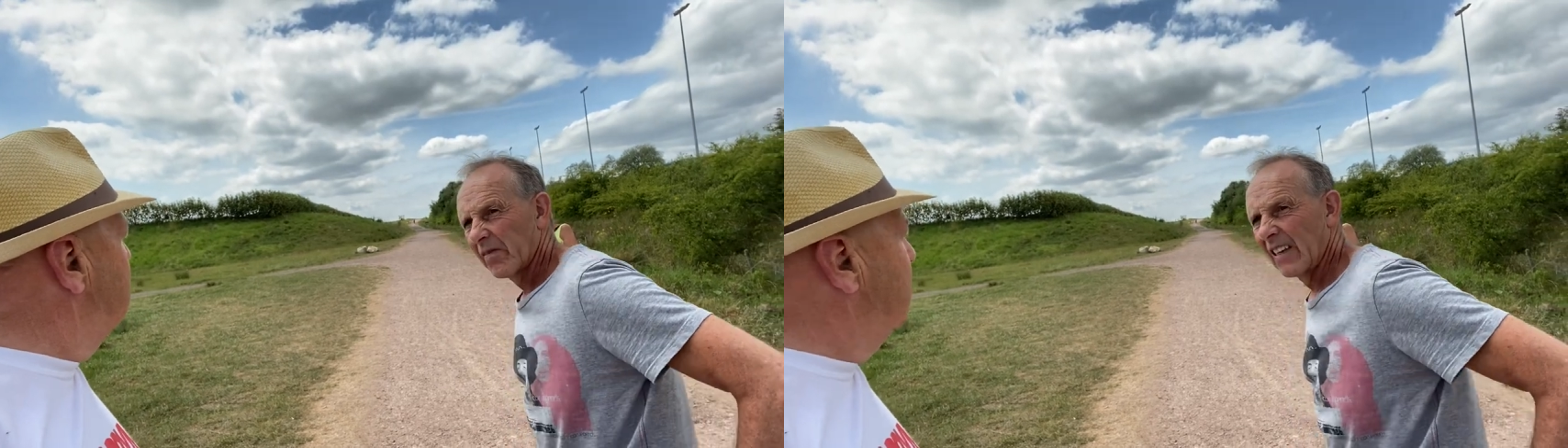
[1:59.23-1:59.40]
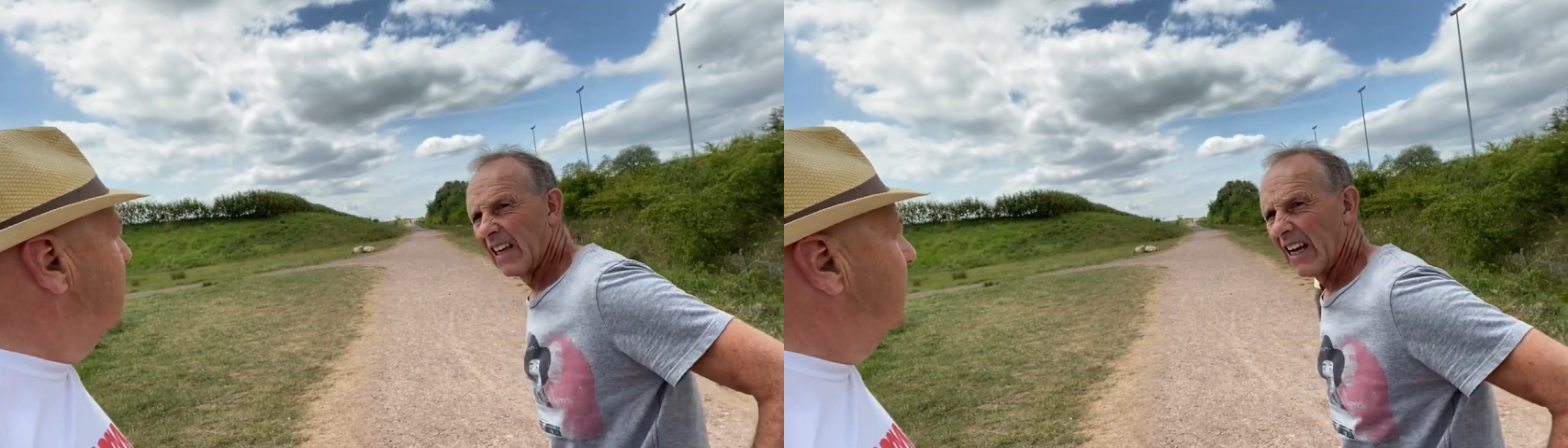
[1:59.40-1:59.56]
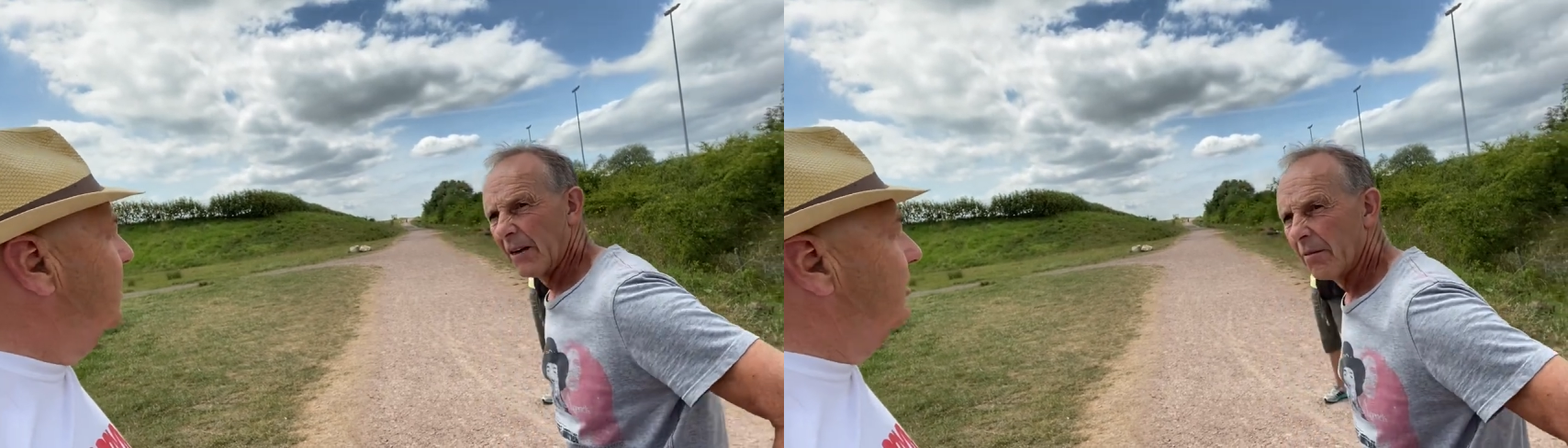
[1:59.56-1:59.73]

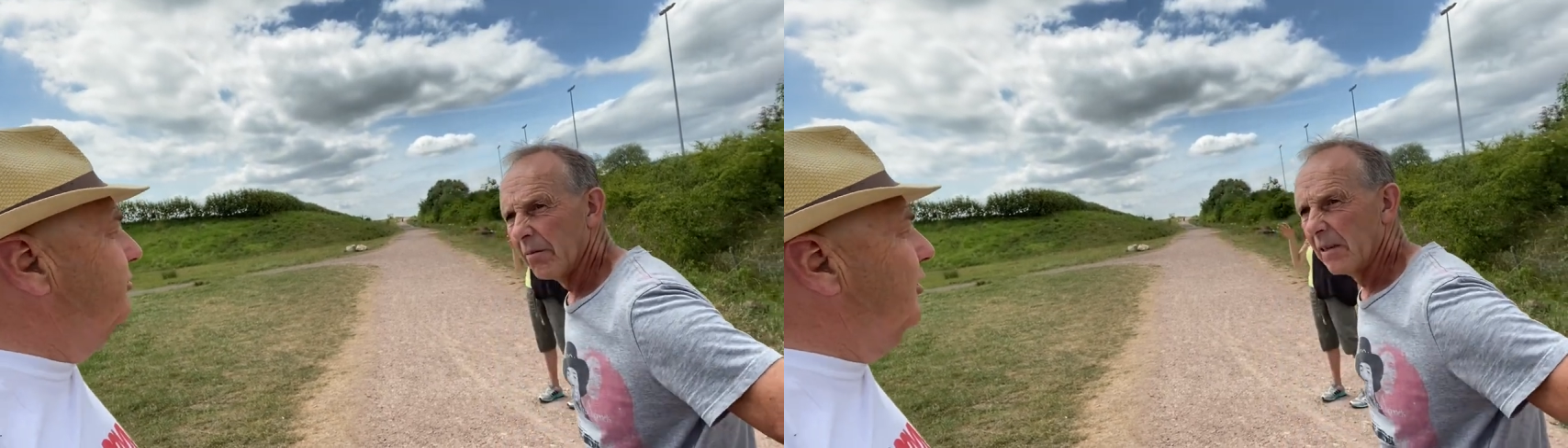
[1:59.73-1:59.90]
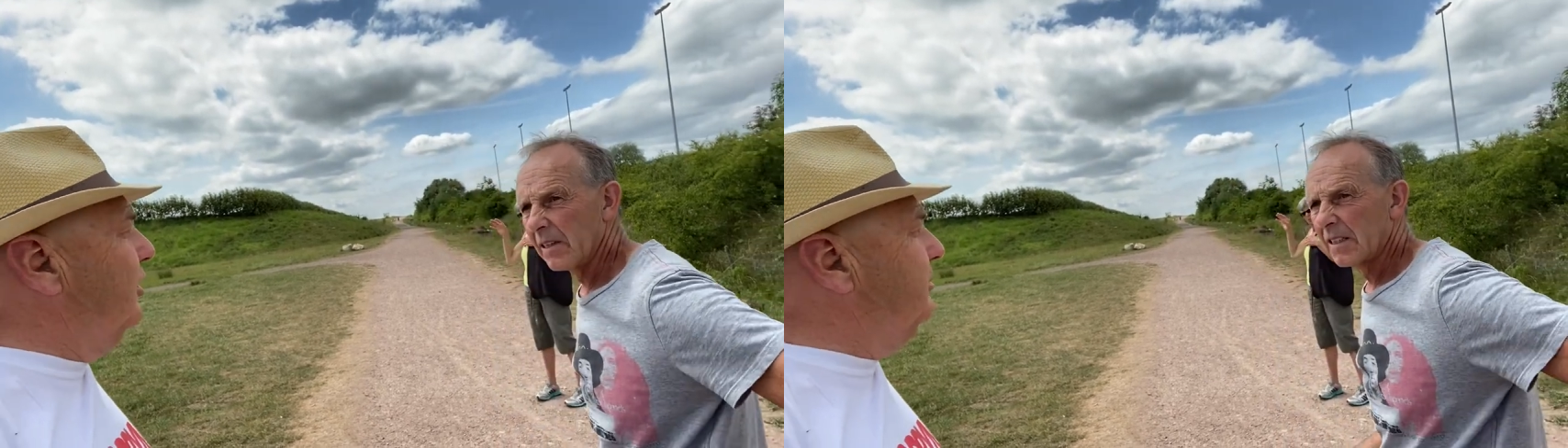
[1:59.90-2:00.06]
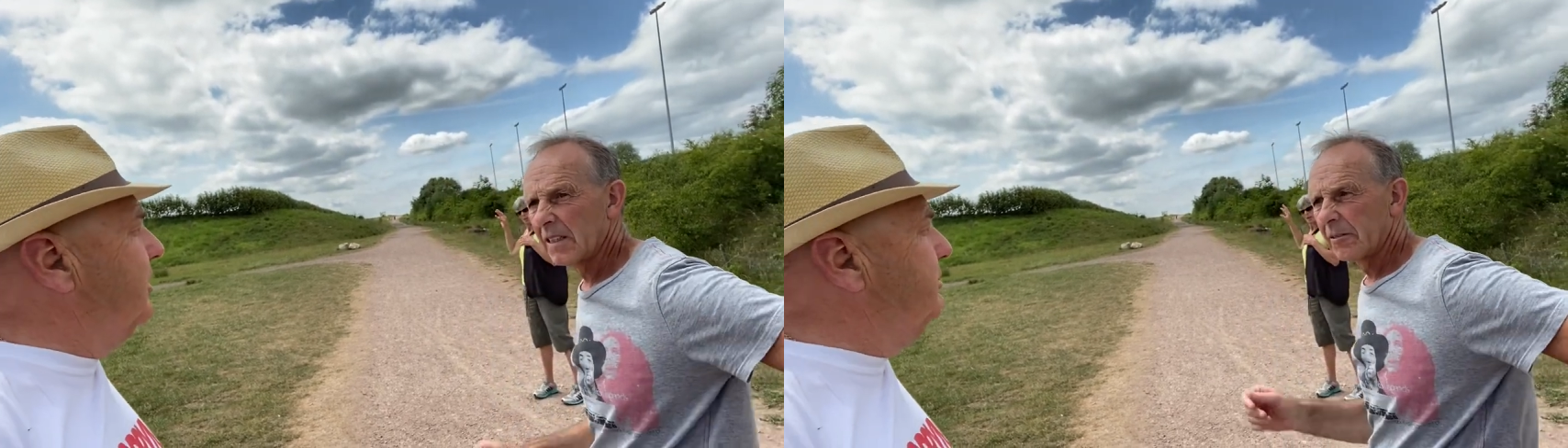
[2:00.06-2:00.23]
Yeah. I'm
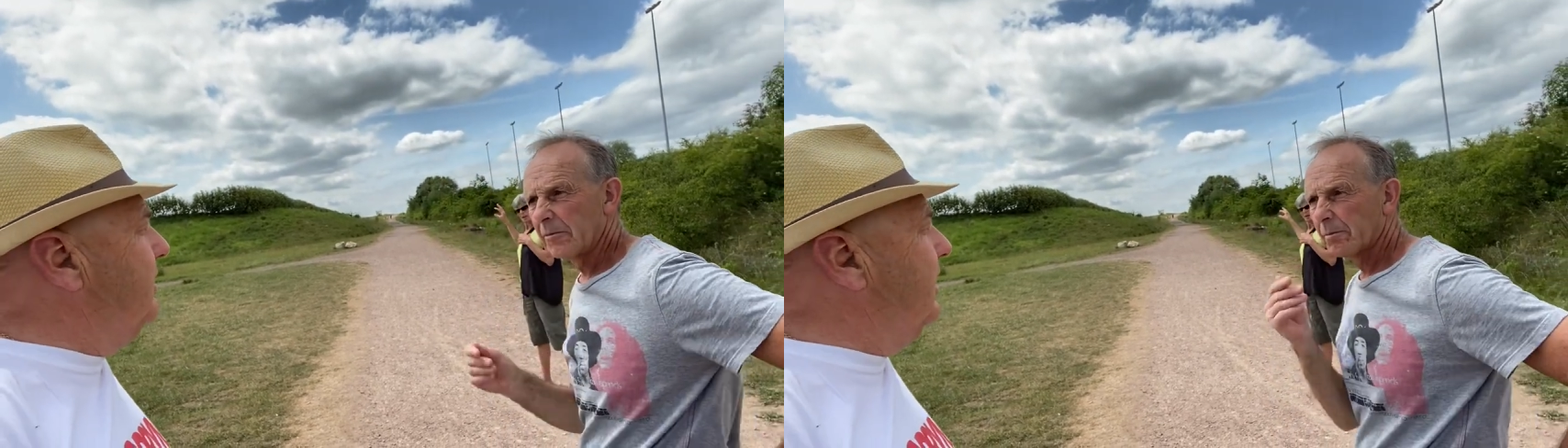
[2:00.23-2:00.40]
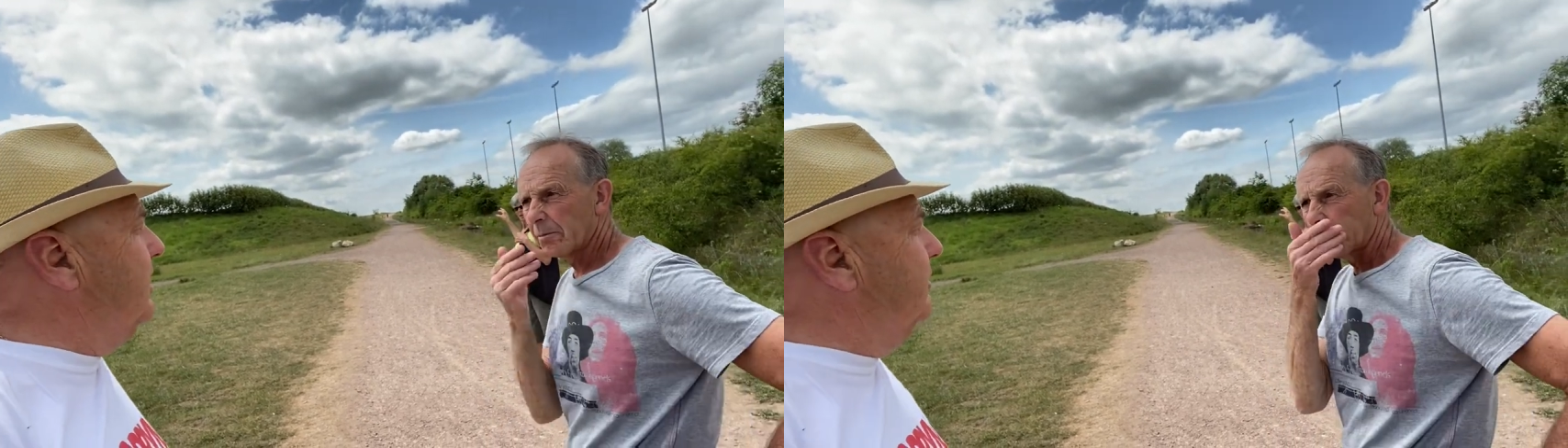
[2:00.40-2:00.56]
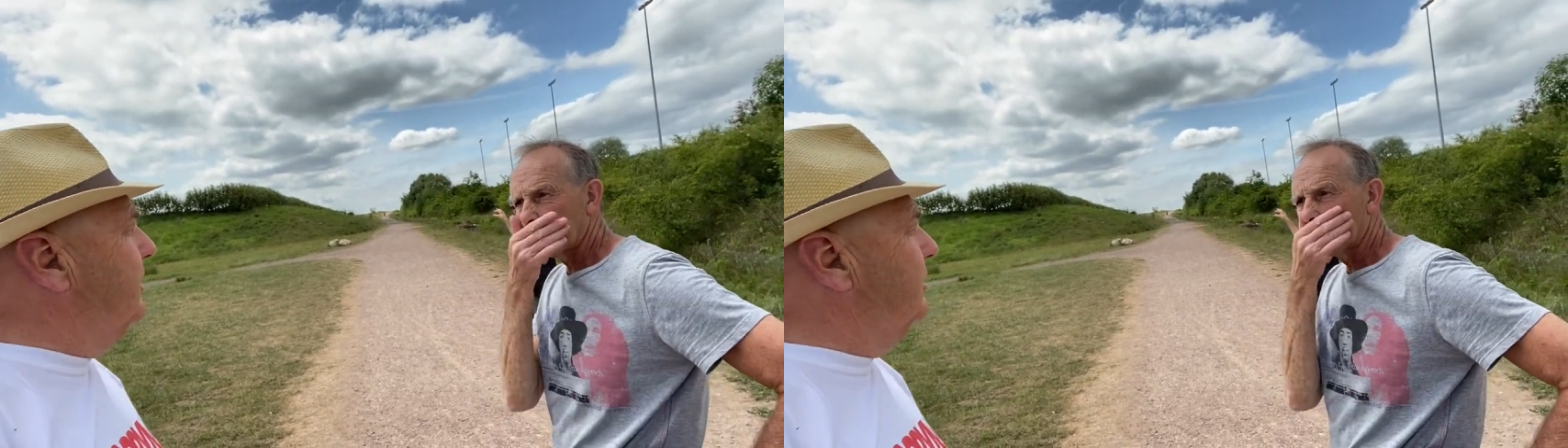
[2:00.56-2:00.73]
filming it, by the way.